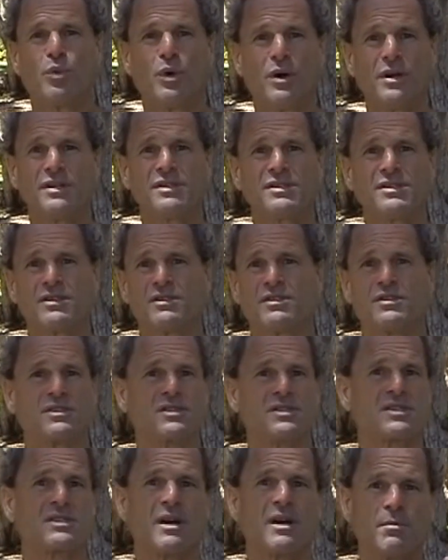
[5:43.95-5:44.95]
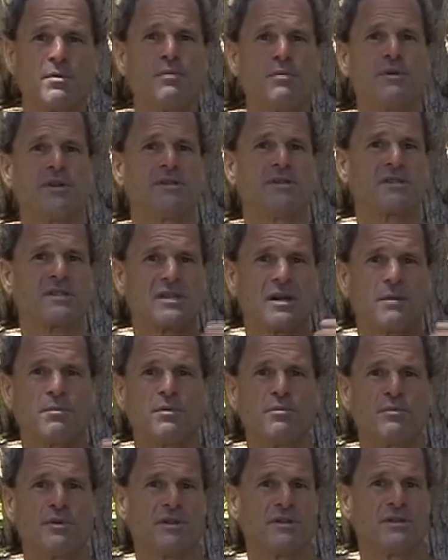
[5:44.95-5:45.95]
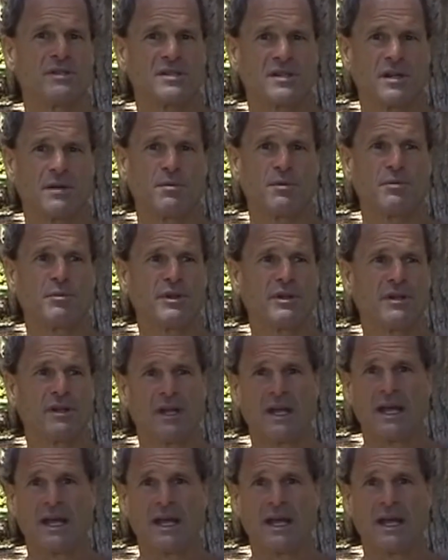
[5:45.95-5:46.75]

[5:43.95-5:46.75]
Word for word: One is to just supplement and supplement and supplement